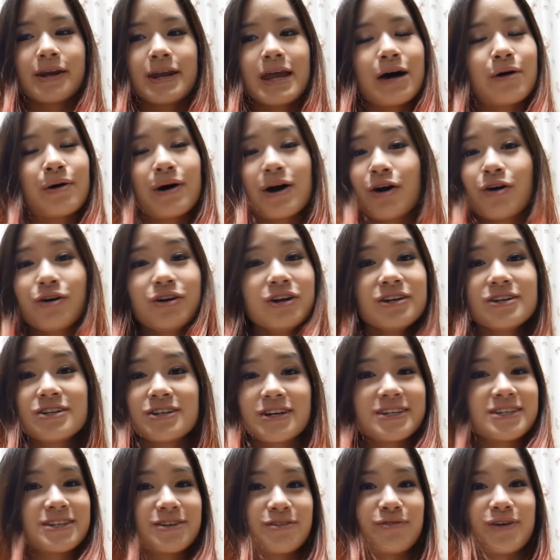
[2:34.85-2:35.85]
Now I only
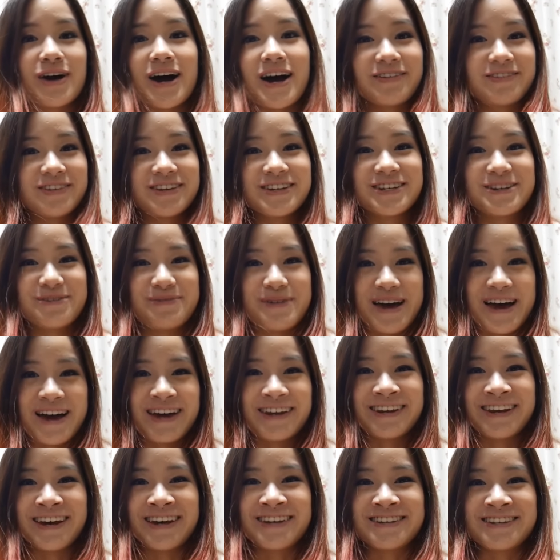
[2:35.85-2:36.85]
just arrived in
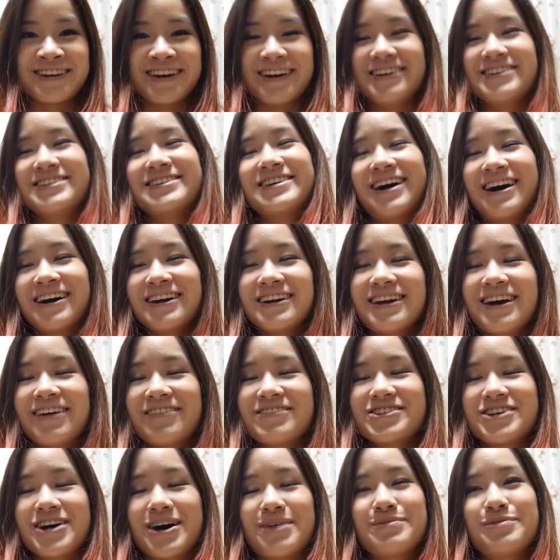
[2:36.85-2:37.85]
Japan that day, so I didn't
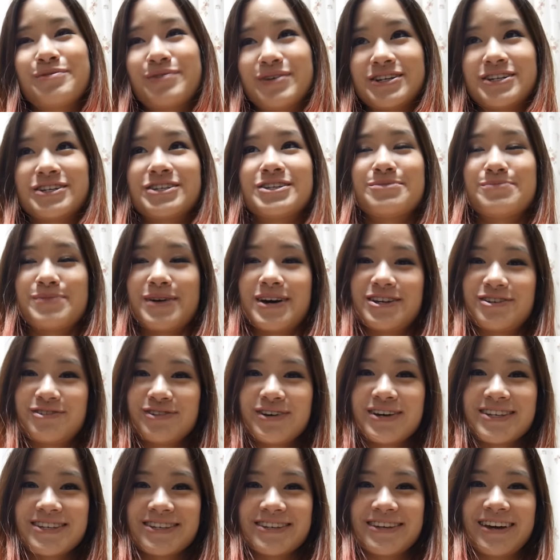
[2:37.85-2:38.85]
have time to register my
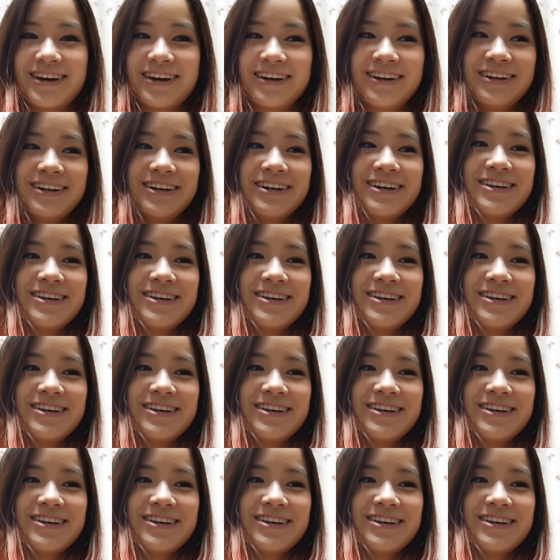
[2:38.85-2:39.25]
address yet.